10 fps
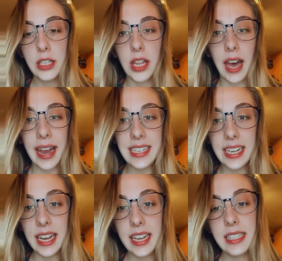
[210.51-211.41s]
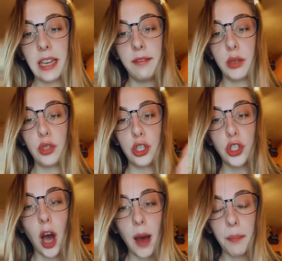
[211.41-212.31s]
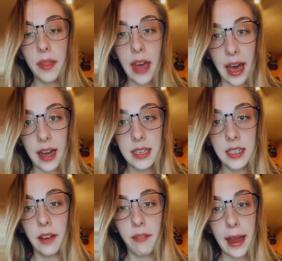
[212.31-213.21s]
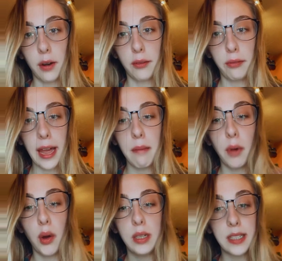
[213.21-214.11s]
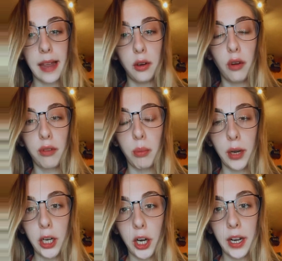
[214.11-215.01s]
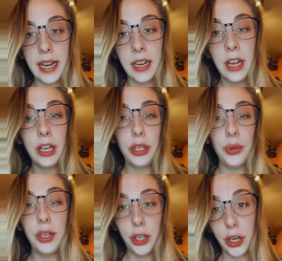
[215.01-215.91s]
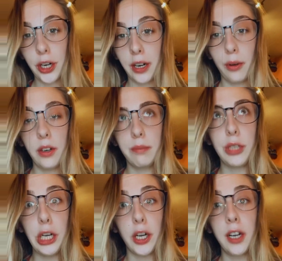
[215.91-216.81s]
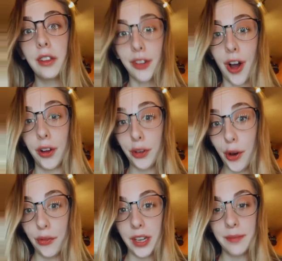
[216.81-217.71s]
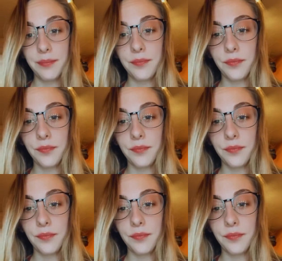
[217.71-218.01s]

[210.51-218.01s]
So the idea is if you stop that fight or flight mode cycle from recurring, you can cure long COVID.